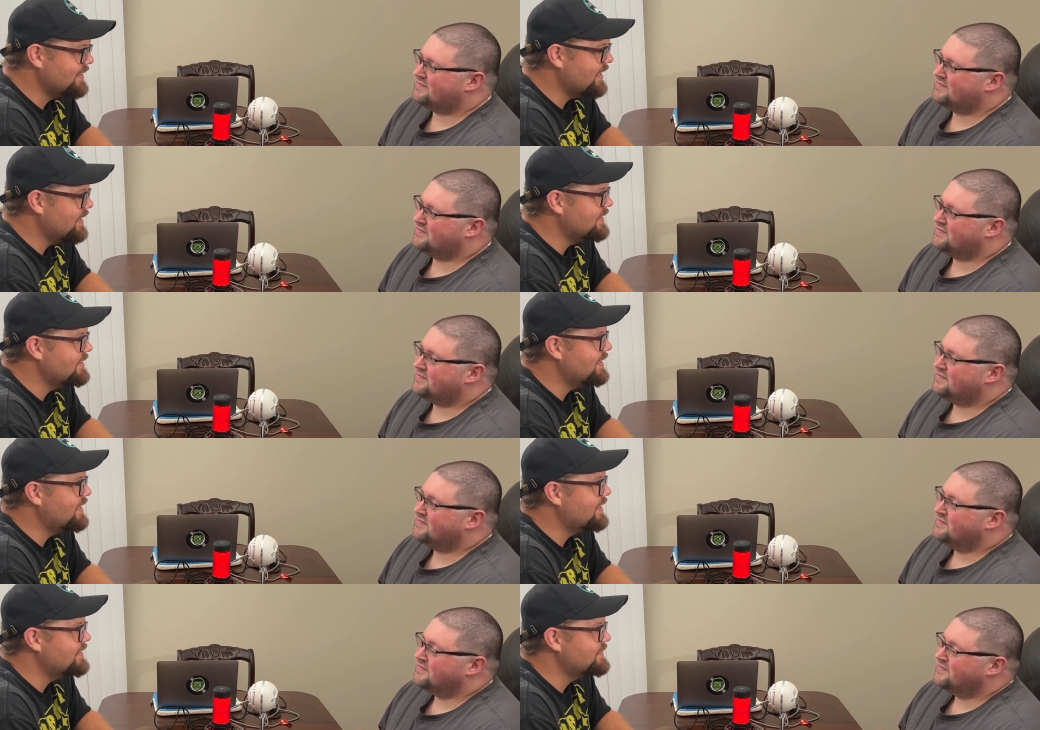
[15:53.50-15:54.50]
Speaker 1: And
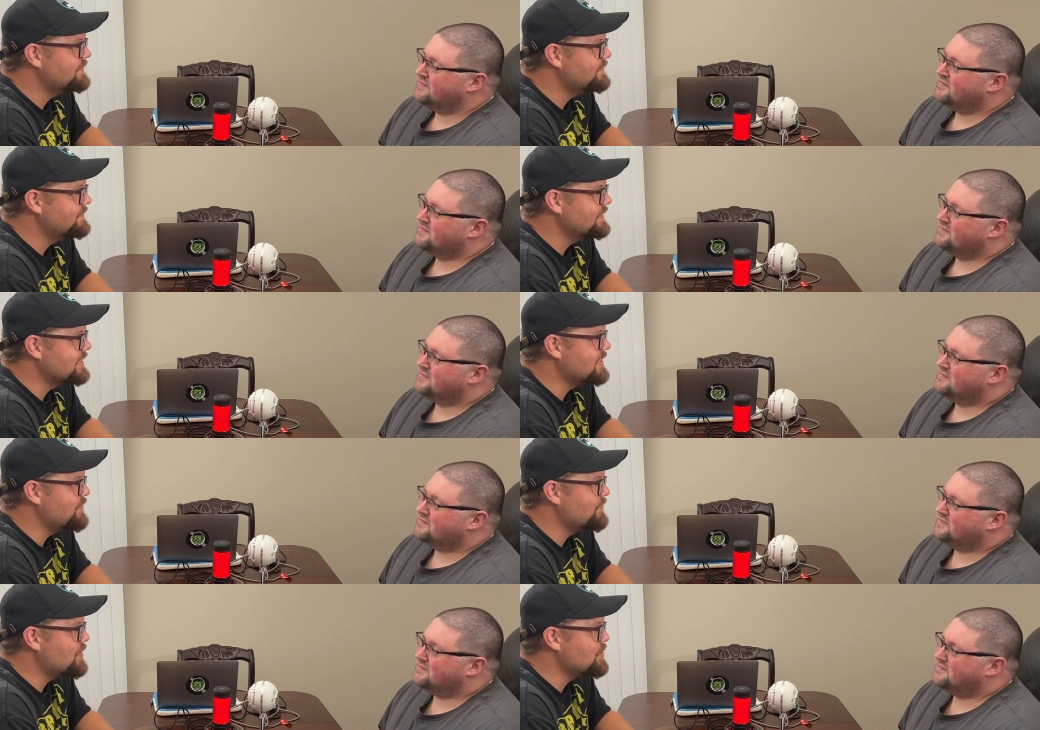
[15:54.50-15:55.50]
uh, because the
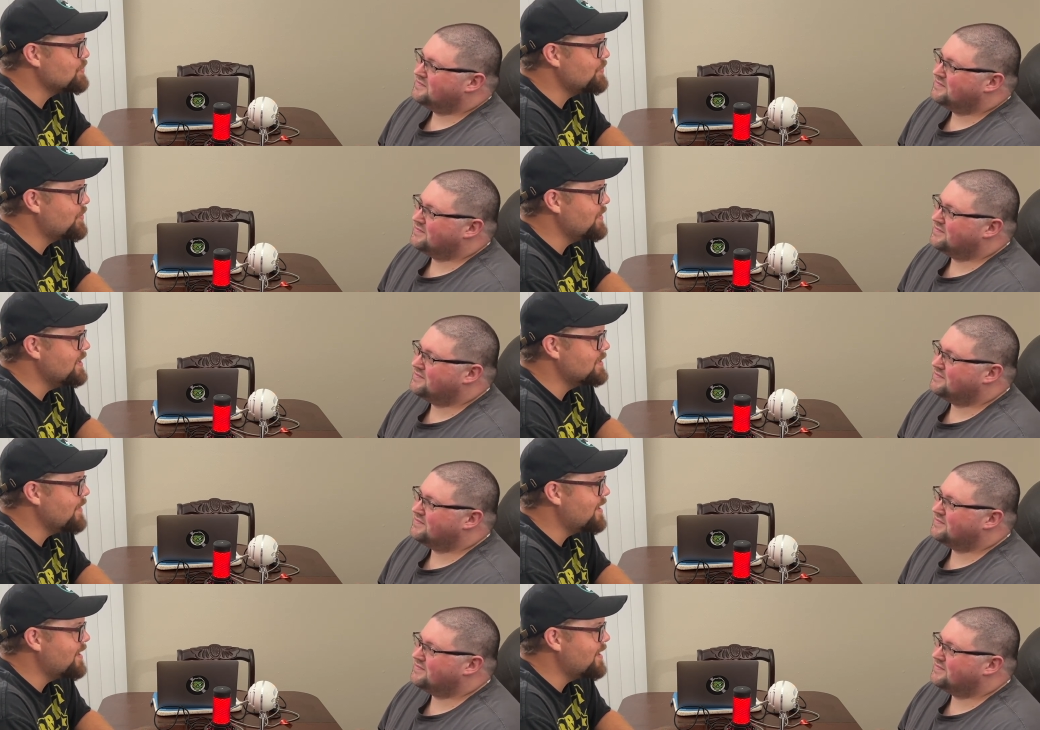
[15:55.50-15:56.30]
first one for me is the main